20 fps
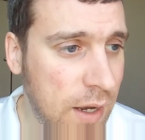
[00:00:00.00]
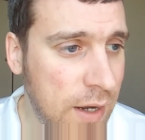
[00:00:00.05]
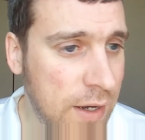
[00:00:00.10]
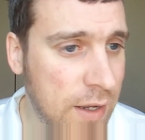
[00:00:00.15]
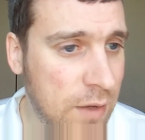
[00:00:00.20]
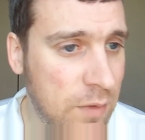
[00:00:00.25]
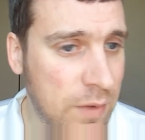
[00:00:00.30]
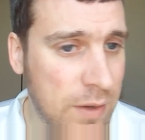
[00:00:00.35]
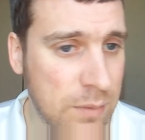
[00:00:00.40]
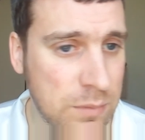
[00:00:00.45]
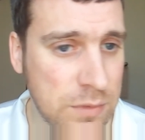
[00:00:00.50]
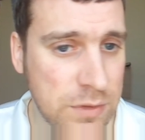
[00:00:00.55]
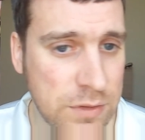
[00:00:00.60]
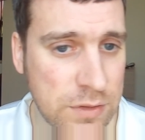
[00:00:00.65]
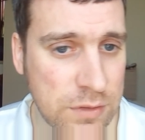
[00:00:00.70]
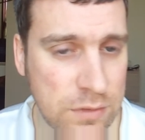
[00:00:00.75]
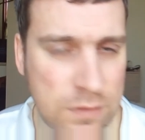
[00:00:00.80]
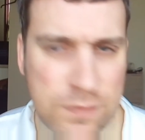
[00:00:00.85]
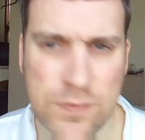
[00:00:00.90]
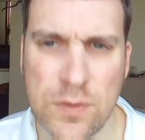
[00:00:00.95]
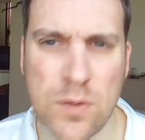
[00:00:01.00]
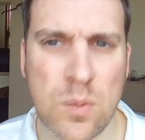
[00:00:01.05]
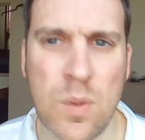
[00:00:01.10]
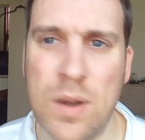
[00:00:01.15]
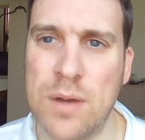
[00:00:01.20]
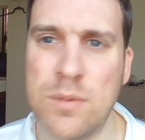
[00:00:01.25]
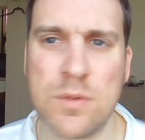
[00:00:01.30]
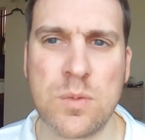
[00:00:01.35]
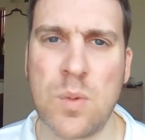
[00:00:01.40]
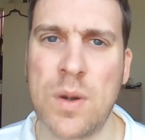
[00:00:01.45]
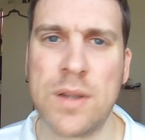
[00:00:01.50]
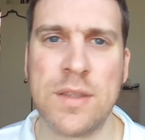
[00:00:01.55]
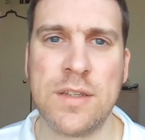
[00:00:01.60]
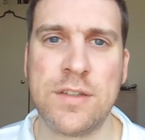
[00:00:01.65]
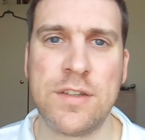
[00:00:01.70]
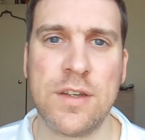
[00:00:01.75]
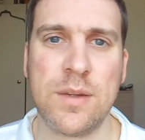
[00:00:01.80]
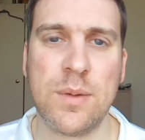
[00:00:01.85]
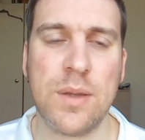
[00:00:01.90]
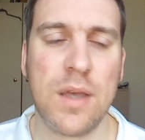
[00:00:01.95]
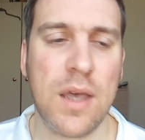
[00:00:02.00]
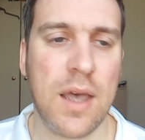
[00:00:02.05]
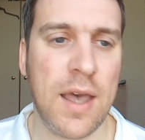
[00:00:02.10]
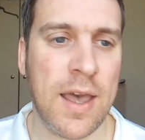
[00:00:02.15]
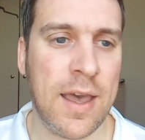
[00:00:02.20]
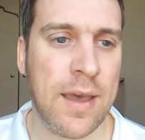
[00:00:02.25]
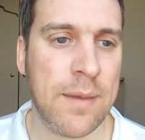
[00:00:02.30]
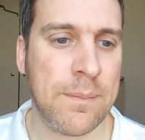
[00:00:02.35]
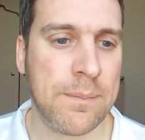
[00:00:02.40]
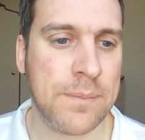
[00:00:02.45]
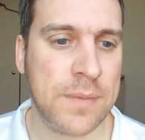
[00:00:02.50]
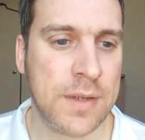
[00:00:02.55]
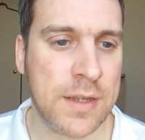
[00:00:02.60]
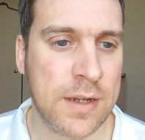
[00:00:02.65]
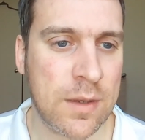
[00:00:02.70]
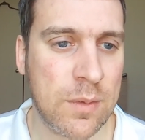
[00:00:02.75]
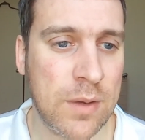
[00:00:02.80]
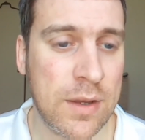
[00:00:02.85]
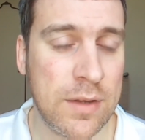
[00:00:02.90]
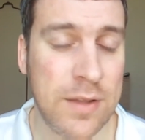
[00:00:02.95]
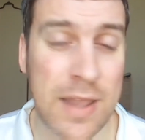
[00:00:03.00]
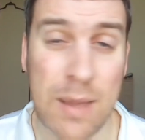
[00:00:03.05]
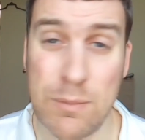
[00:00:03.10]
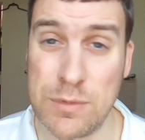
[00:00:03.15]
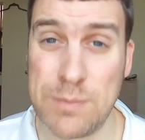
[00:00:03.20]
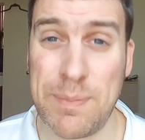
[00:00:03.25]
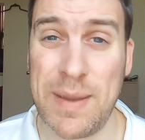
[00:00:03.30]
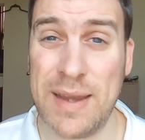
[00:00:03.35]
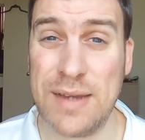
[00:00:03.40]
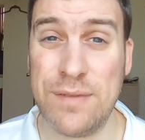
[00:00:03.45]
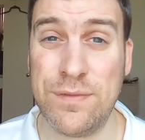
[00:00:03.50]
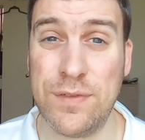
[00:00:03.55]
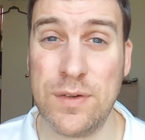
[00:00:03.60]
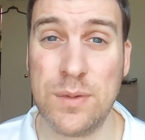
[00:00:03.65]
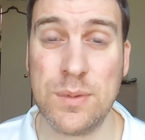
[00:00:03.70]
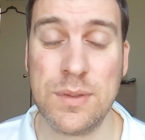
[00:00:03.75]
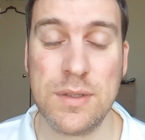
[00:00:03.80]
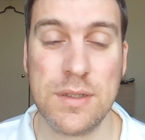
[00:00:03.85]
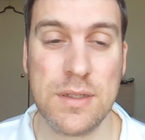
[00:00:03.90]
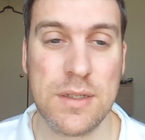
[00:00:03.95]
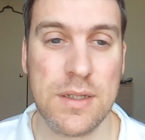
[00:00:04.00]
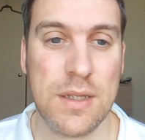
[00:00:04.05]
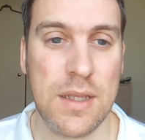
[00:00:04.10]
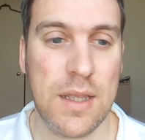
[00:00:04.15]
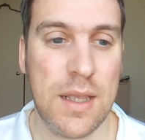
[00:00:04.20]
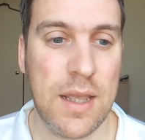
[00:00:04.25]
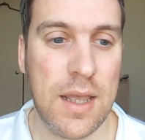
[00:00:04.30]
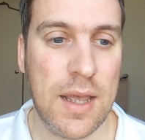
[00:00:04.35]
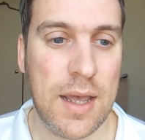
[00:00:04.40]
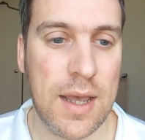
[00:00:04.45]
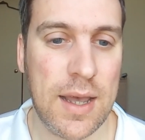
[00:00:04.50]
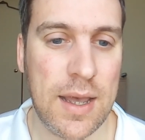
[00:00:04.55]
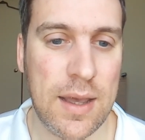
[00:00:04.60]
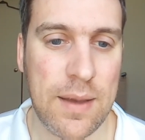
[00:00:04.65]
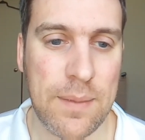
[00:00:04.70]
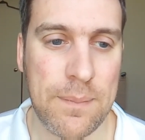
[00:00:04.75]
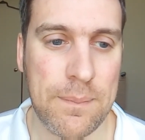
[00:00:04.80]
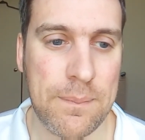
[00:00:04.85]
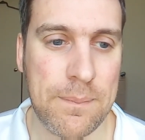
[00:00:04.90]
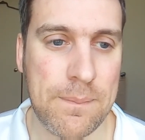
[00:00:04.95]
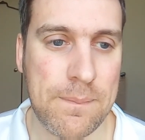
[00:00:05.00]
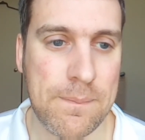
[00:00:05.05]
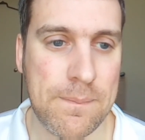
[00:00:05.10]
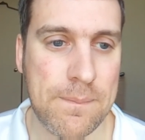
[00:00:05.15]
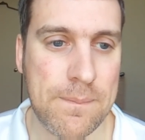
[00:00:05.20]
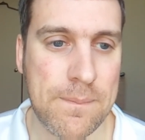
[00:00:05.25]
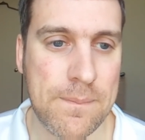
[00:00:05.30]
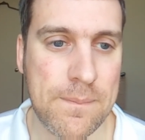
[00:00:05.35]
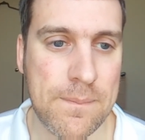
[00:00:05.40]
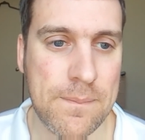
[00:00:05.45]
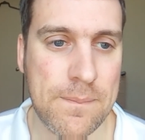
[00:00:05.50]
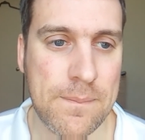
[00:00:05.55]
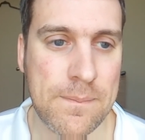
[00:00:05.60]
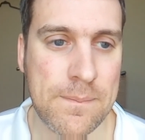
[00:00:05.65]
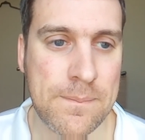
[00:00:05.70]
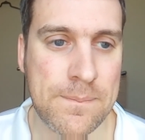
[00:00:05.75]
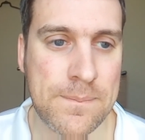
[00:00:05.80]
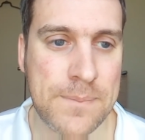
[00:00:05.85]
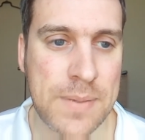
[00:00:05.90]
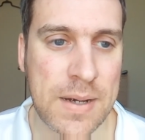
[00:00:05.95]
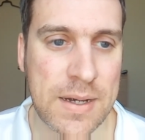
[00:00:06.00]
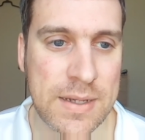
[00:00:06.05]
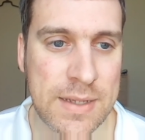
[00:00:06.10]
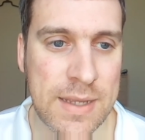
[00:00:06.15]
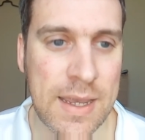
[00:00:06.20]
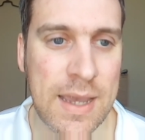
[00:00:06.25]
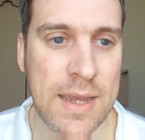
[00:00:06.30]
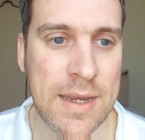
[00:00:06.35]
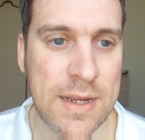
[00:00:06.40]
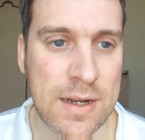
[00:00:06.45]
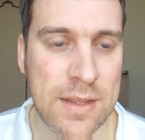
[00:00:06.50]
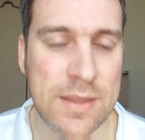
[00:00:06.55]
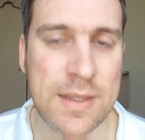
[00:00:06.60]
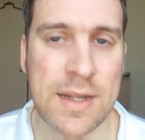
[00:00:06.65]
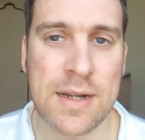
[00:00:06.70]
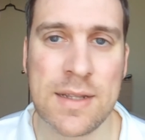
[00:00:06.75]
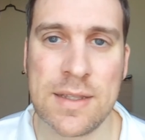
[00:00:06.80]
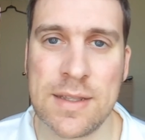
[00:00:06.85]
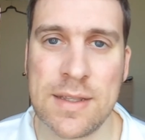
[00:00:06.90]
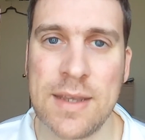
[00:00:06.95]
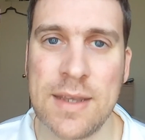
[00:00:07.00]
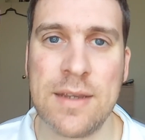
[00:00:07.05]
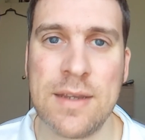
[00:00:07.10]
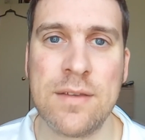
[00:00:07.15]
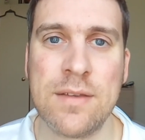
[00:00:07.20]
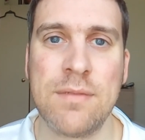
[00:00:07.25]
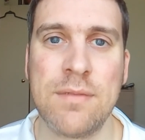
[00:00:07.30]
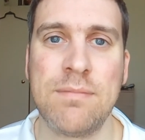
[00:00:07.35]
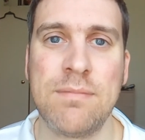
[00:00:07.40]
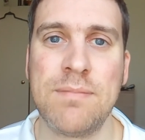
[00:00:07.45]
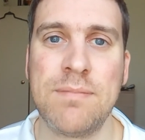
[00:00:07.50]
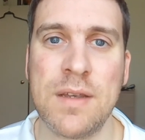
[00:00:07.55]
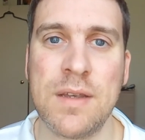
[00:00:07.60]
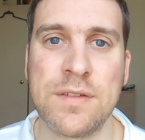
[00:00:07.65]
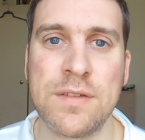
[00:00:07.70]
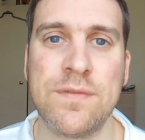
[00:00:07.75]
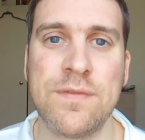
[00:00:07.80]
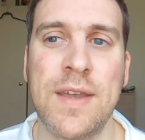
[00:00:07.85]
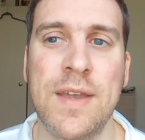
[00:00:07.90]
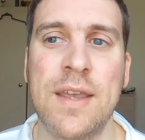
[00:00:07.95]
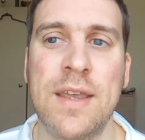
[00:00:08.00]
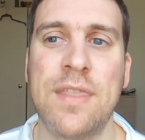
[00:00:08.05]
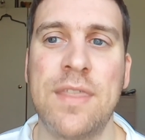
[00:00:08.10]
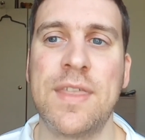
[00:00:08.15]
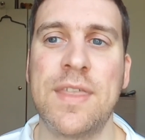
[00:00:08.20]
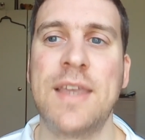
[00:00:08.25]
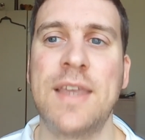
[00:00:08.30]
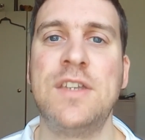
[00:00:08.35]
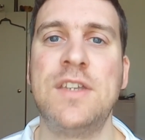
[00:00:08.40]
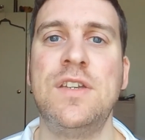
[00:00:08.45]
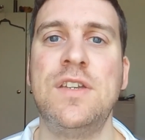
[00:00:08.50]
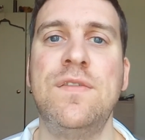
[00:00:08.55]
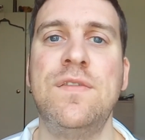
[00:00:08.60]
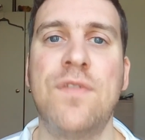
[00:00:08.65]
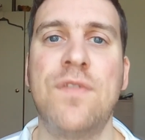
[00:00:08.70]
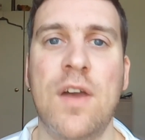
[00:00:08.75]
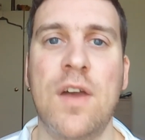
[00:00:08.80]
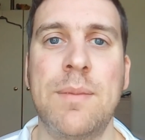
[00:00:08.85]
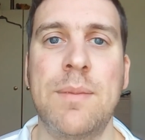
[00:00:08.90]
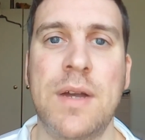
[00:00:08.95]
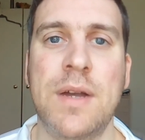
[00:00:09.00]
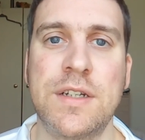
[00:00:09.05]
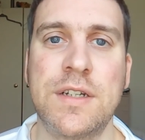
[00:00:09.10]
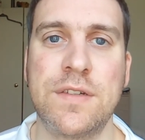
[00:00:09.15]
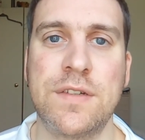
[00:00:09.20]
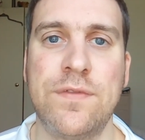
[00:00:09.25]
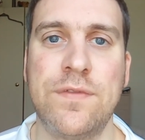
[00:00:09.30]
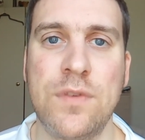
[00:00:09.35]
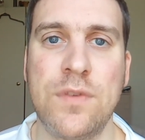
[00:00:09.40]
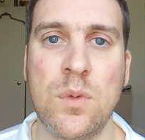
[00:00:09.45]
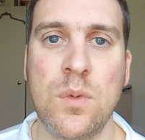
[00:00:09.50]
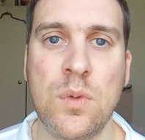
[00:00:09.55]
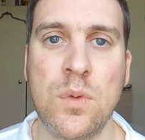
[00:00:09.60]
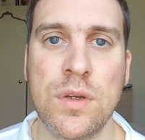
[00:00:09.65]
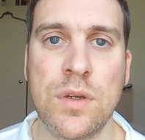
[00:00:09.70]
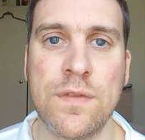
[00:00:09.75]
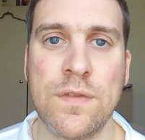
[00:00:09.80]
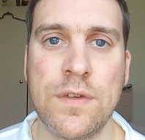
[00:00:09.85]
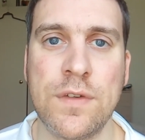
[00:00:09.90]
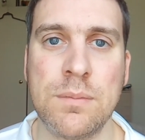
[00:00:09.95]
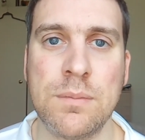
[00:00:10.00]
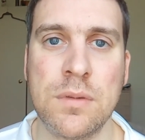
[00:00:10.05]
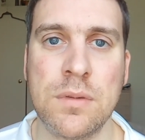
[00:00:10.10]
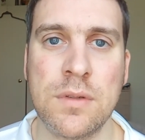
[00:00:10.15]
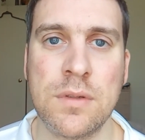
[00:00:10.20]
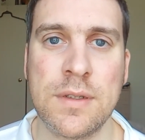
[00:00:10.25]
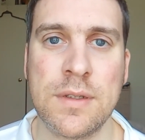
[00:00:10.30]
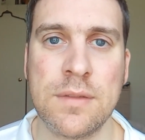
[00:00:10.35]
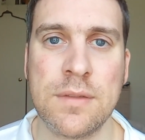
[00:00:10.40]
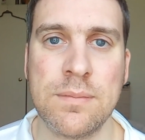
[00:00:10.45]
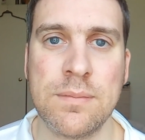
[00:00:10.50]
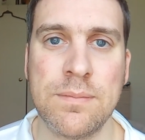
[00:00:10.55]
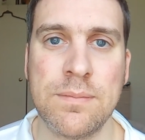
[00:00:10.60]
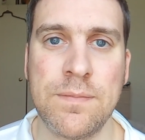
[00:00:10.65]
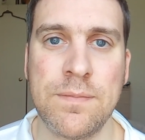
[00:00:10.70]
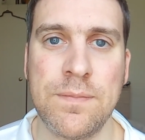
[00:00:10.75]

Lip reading: You know, it was, or 4-1. It was one of the two. You know, that was painful. But yeah, you know, at the end of the day, Arsene Wenger, thank you very much for all your footballing